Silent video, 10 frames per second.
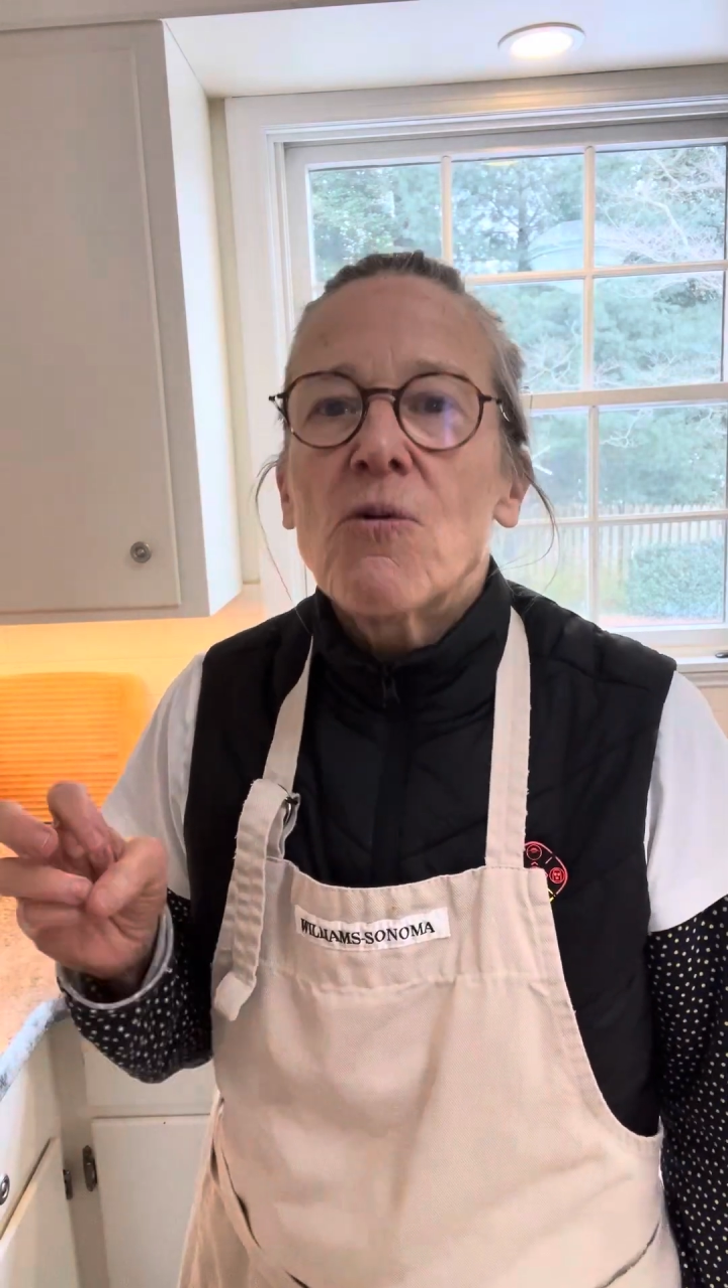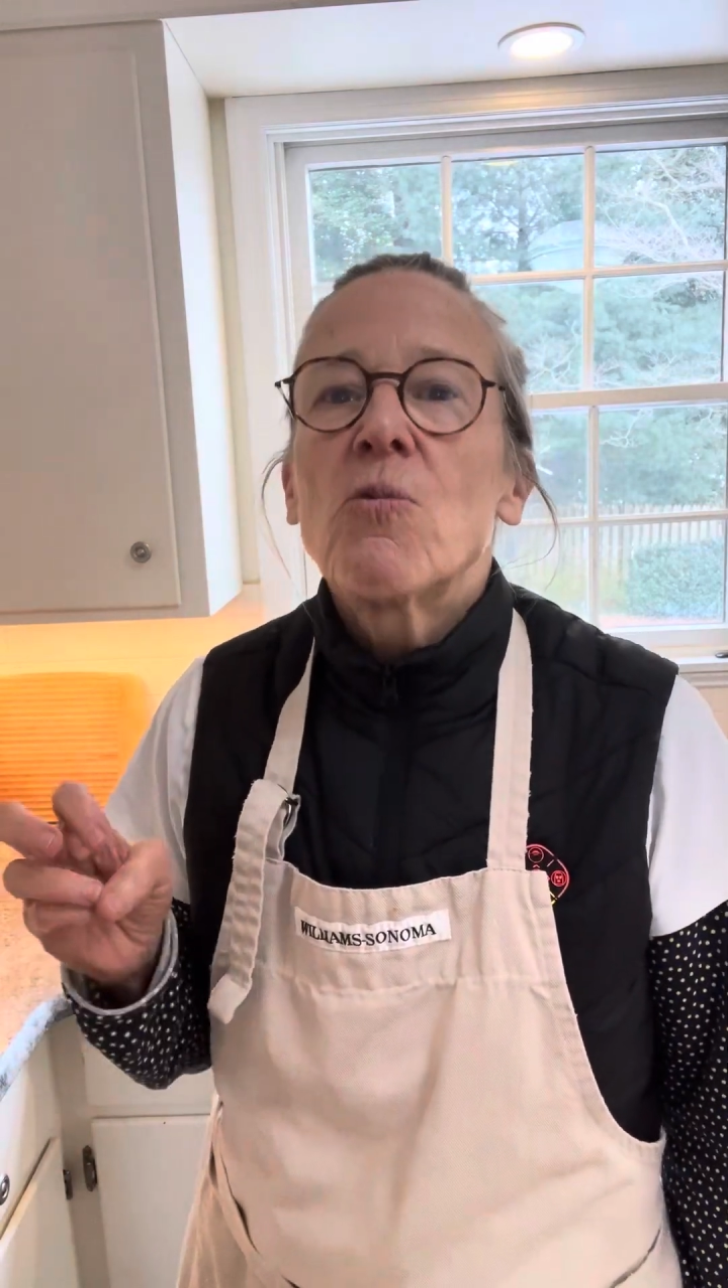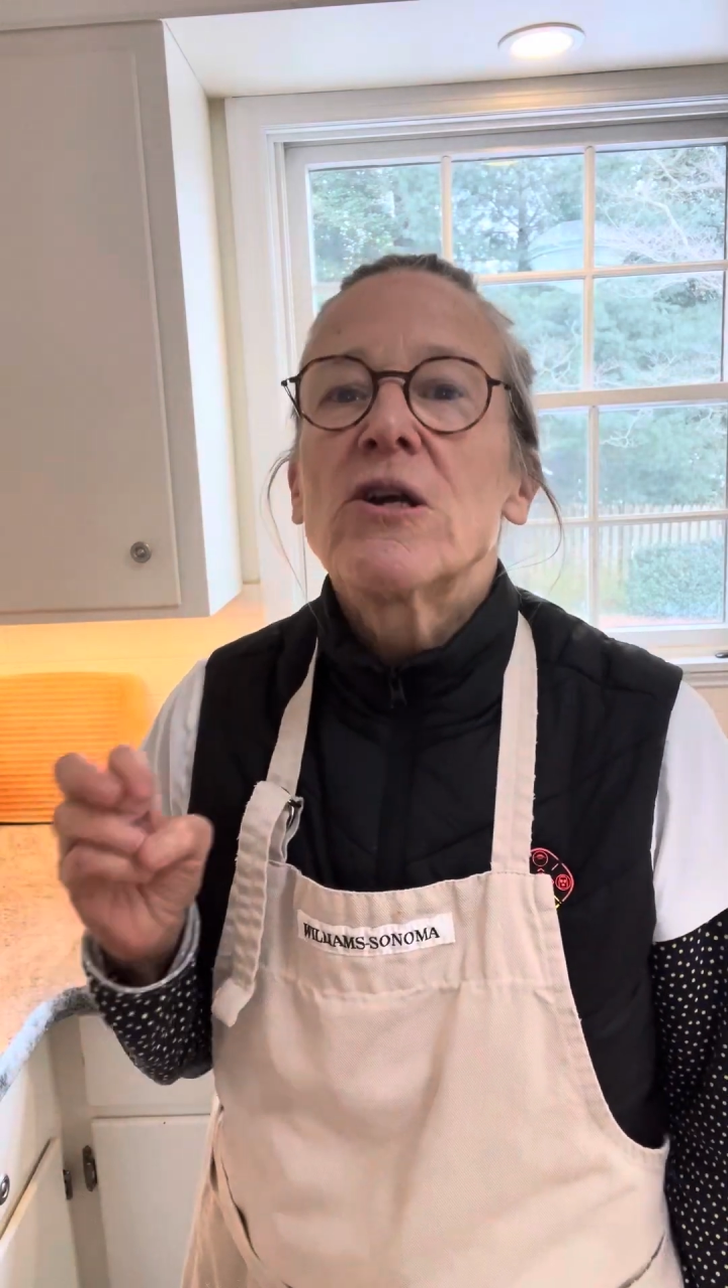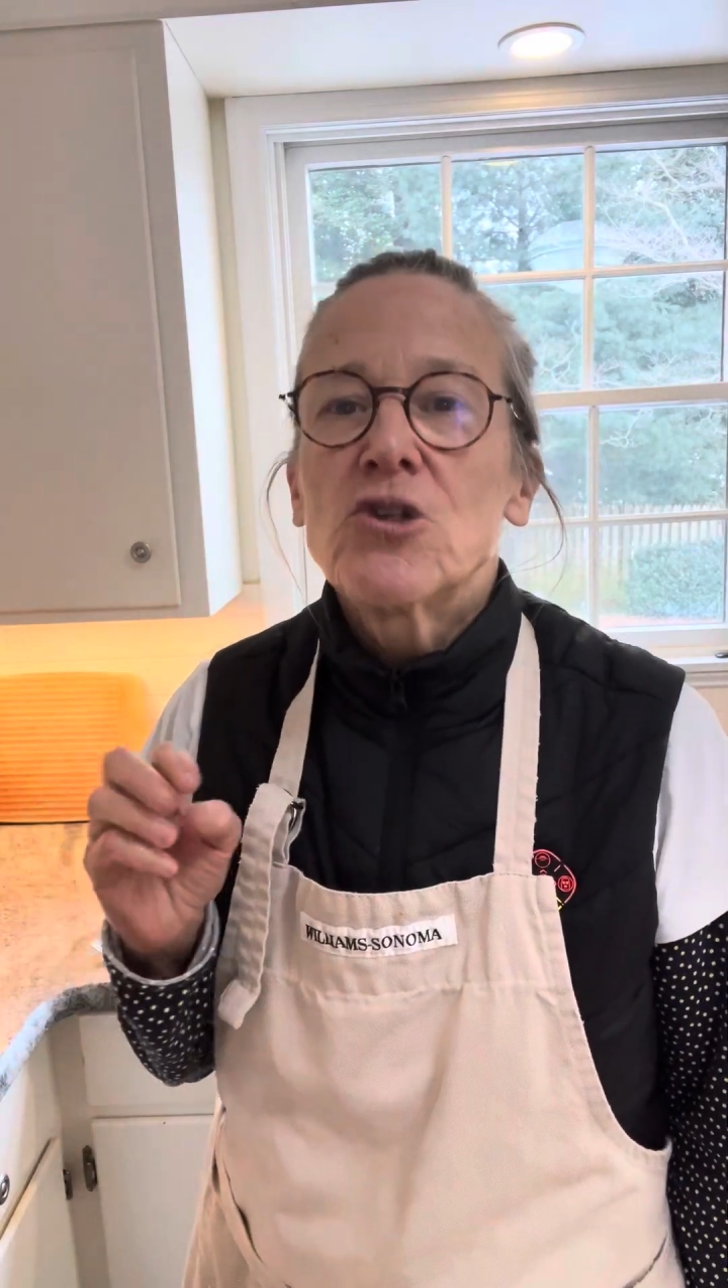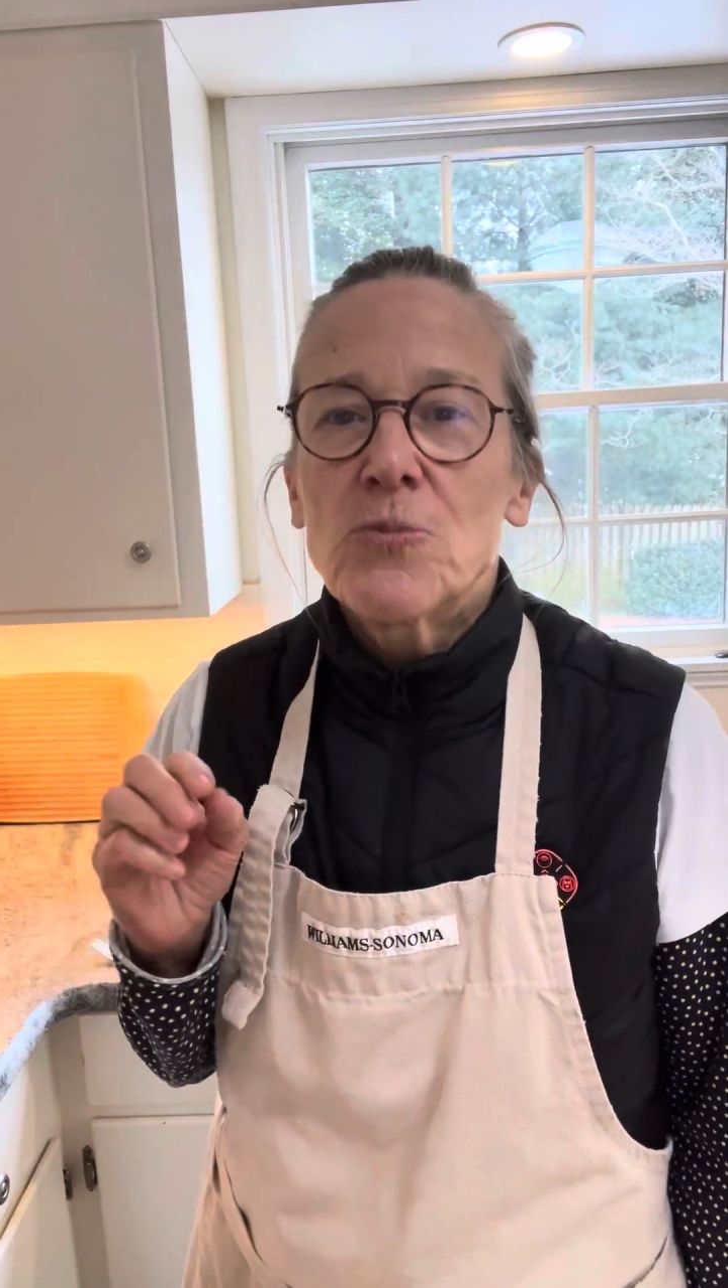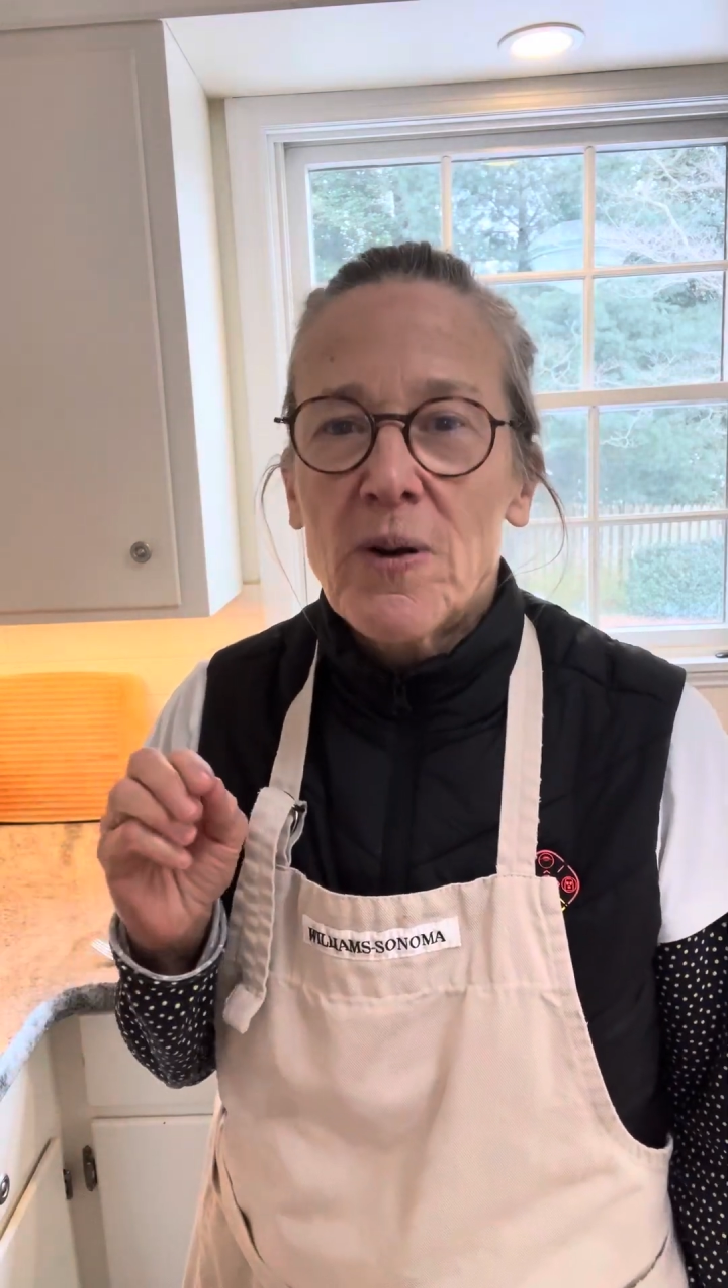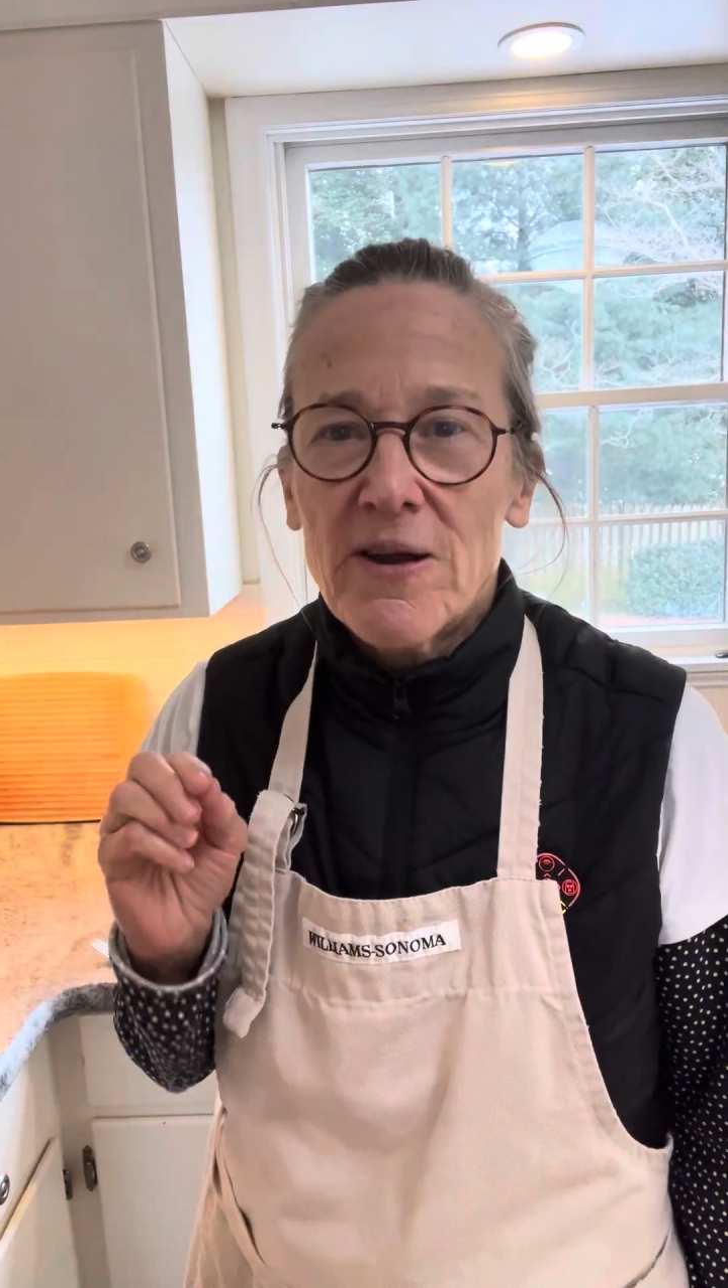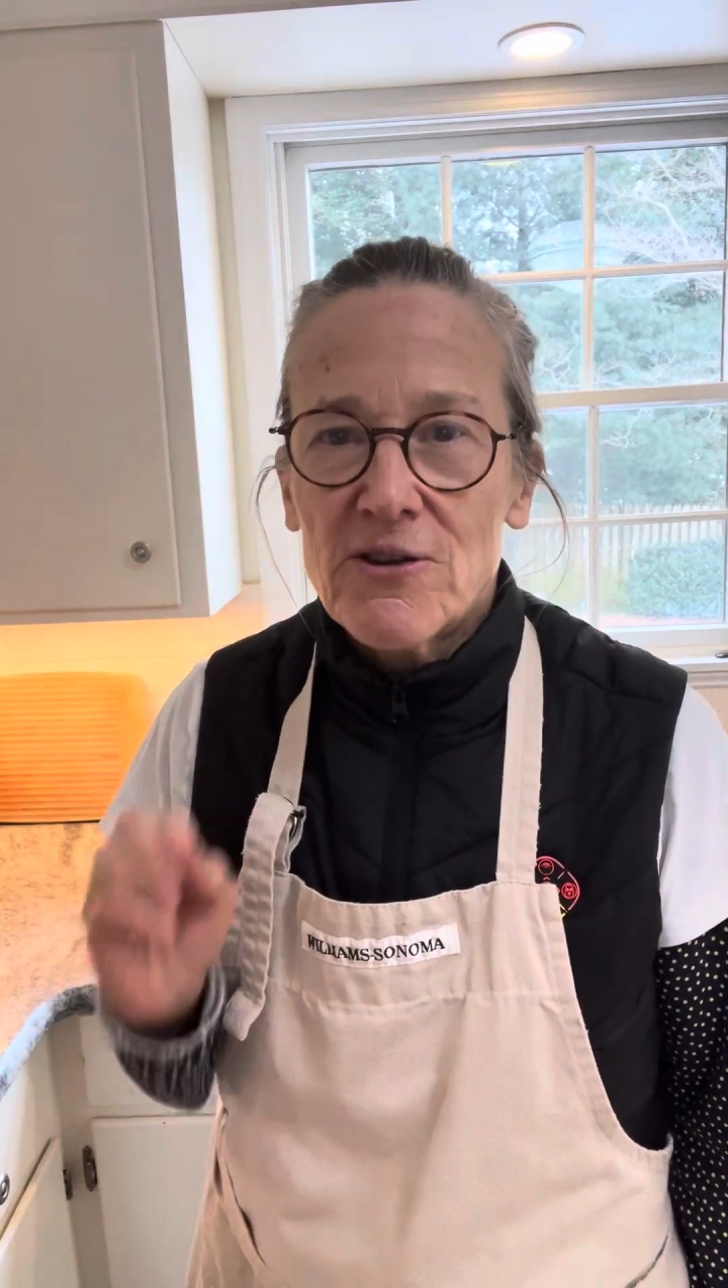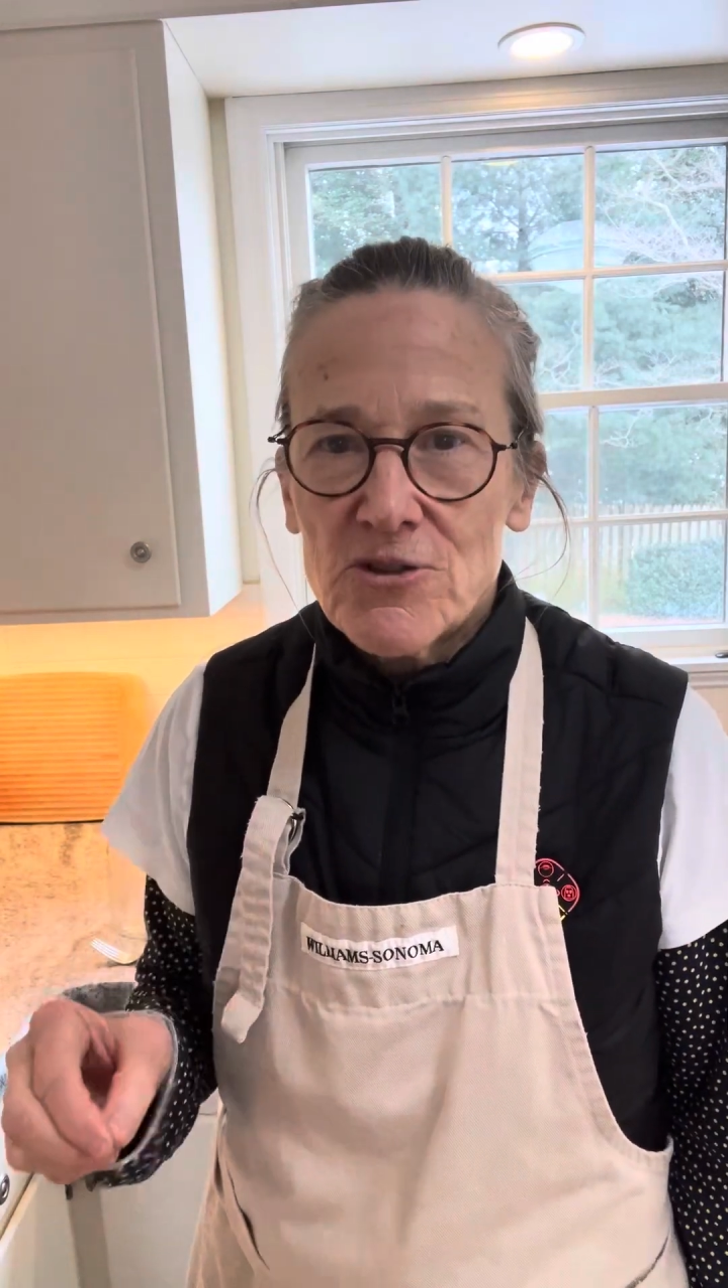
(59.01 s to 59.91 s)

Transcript: Where'd You Park Your